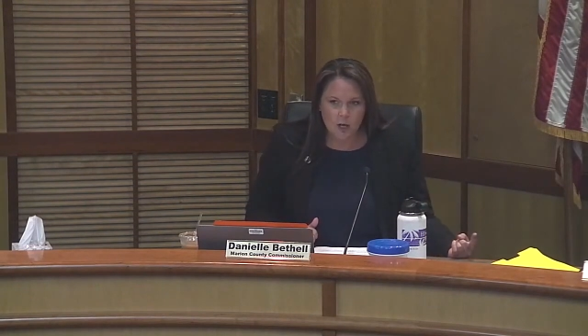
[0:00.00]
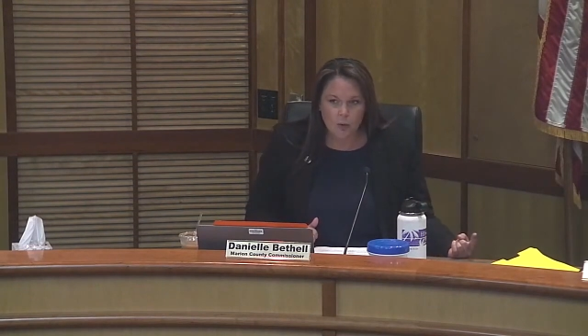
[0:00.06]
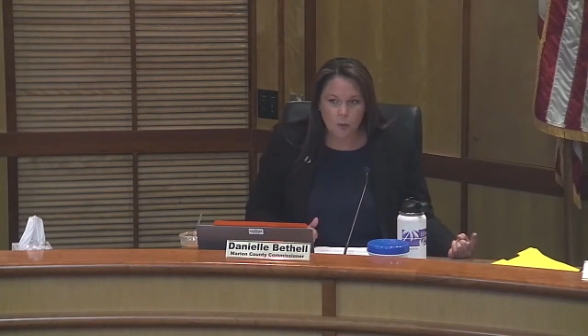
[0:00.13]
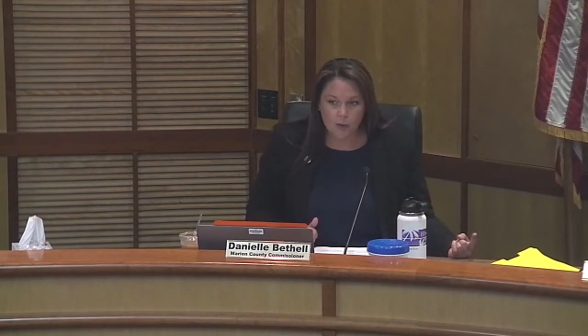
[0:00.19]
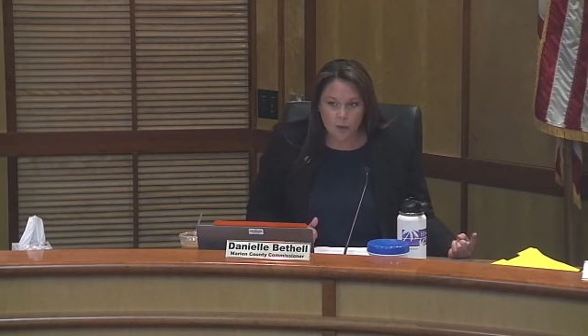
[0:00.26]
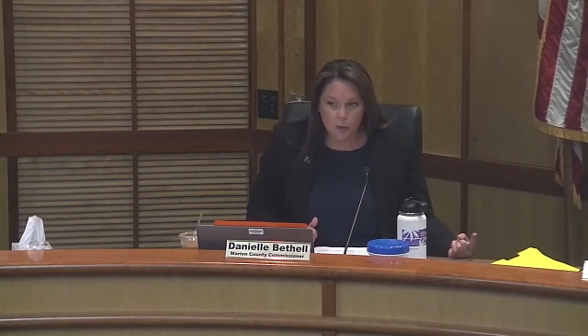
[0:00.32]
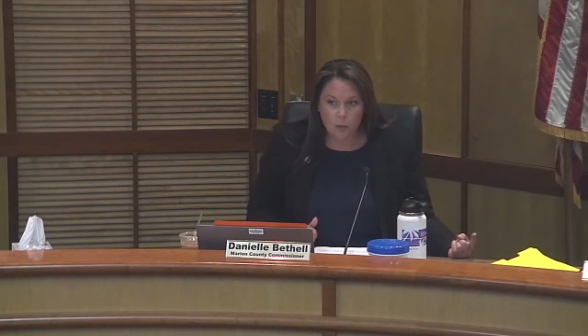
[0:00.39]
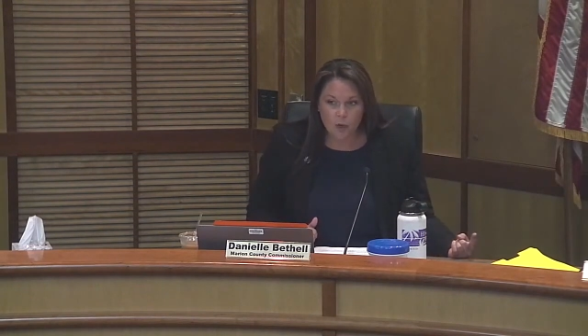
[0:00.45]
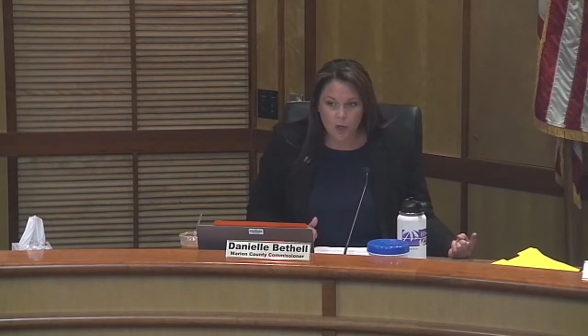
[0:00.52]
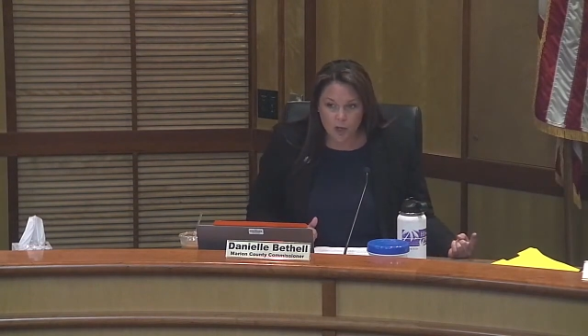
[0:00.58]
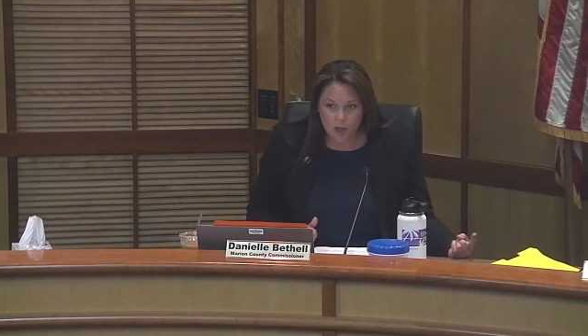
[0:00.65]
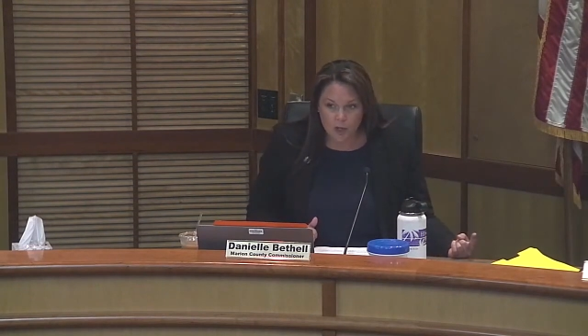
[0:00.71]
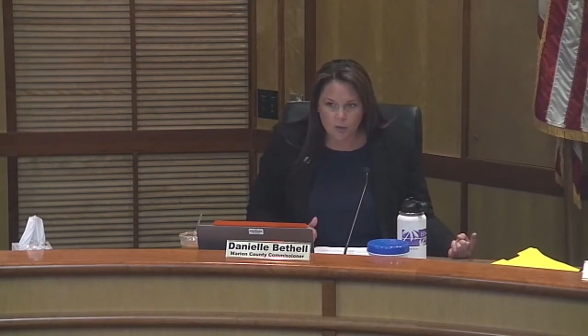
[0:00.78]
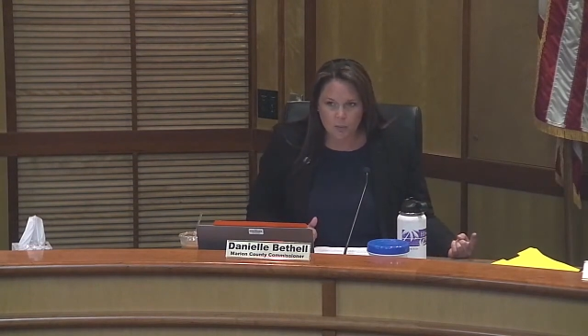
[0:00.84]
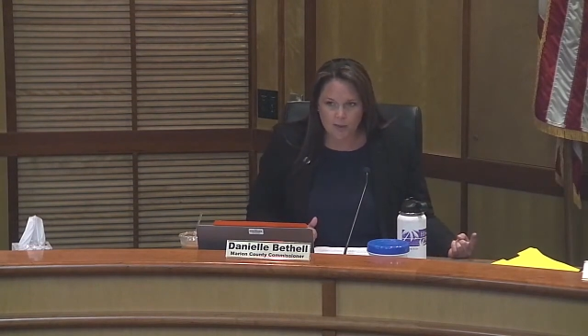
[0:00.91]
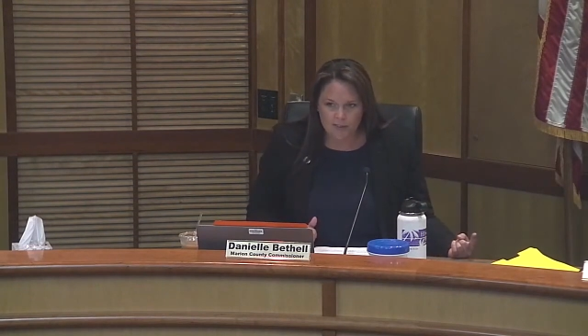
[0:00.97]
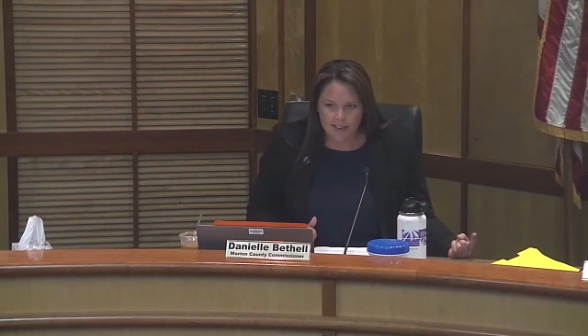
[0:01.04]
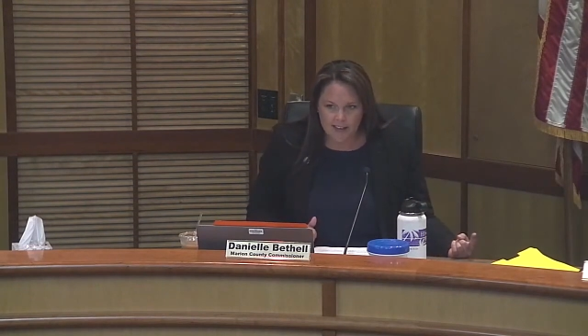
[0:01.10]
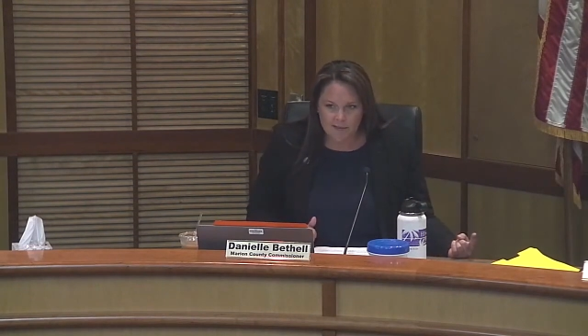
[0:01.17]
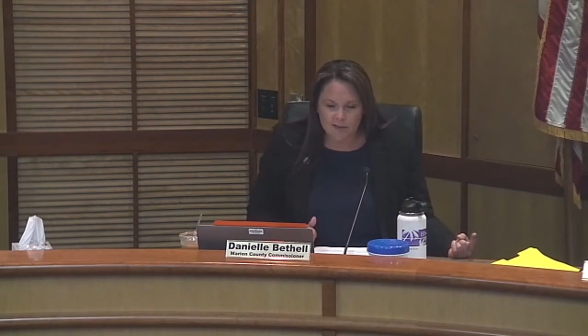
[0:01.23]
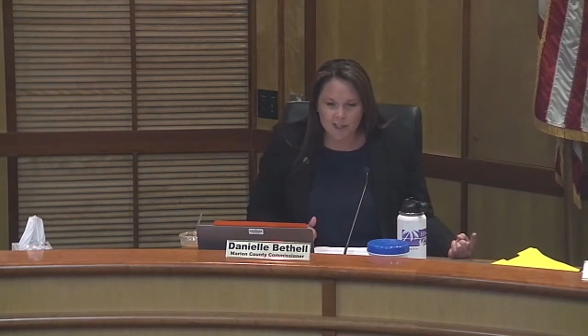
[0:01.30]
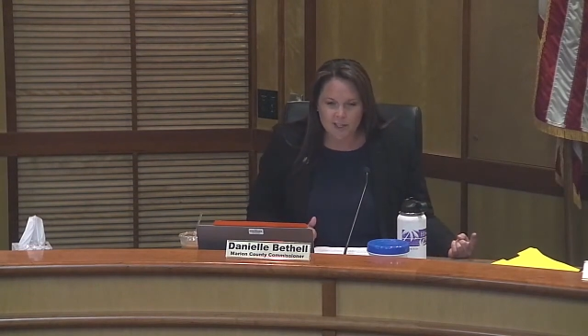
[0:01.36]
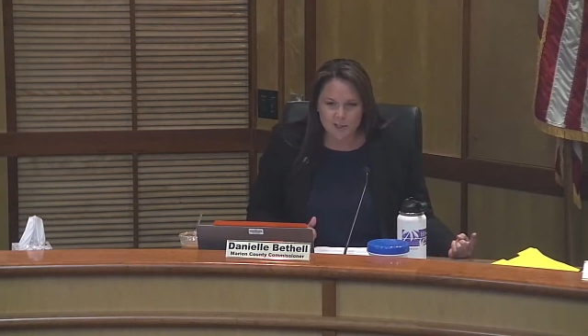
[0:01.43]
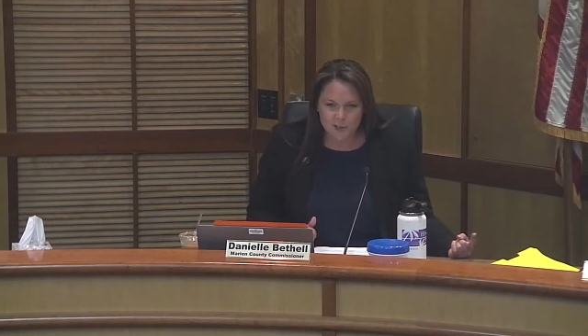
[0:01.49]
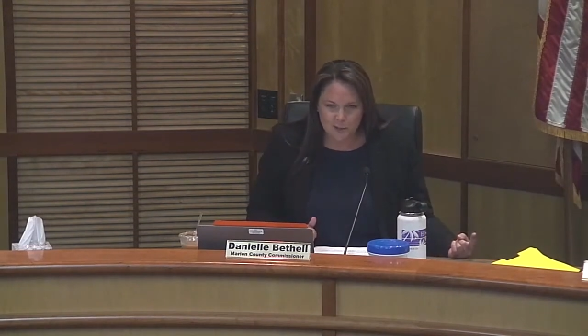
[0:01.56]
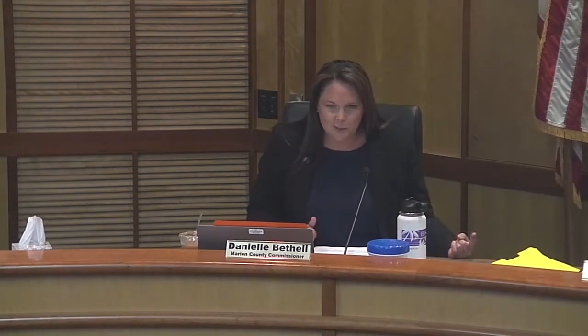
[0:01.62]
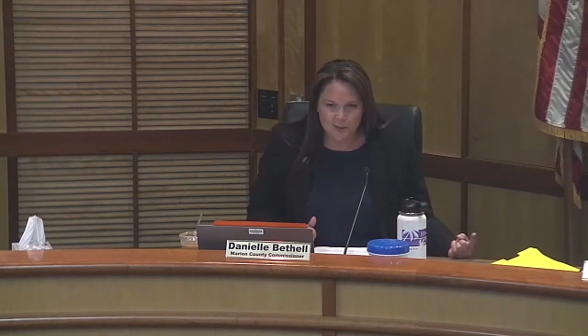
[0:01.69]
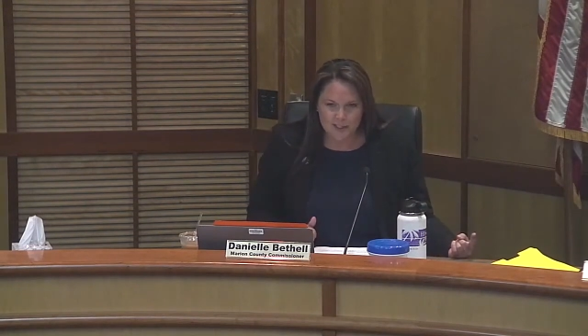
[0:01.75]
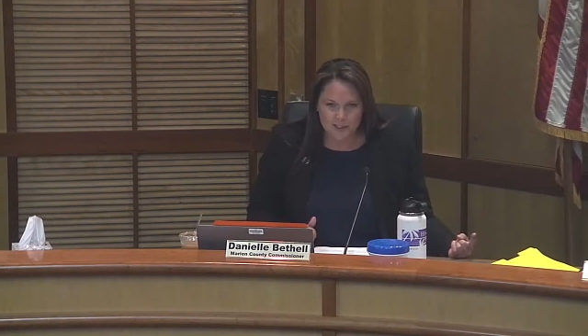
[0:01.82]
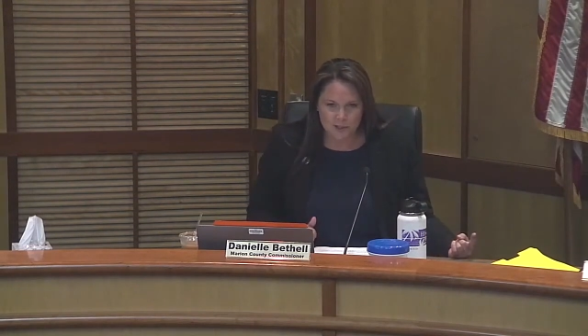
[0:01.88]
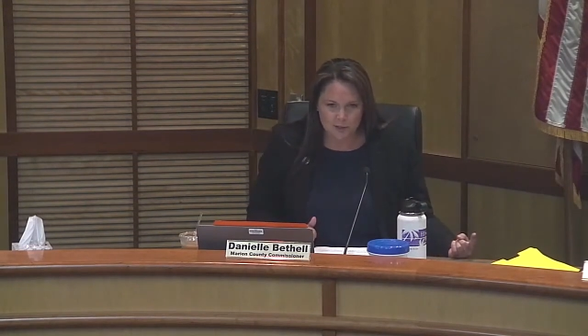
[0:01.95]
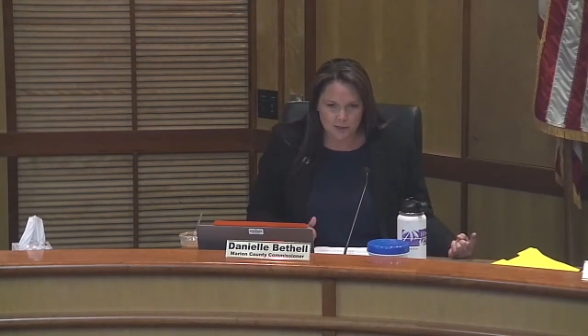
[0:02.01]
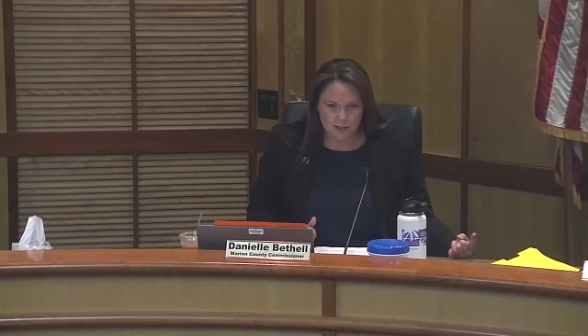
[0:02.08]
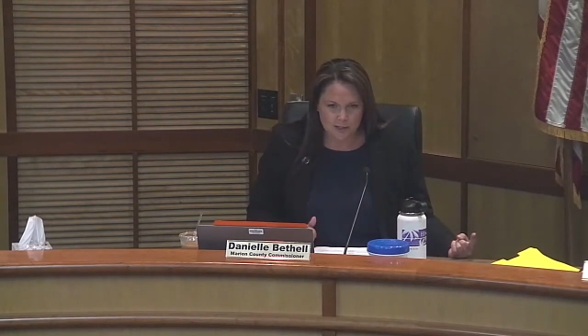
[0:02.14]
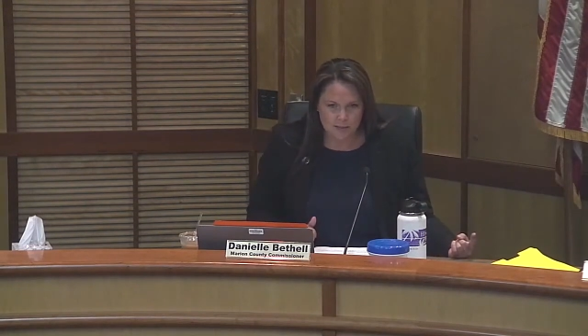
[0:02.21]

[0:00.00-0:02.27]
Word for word: We'll work with every school district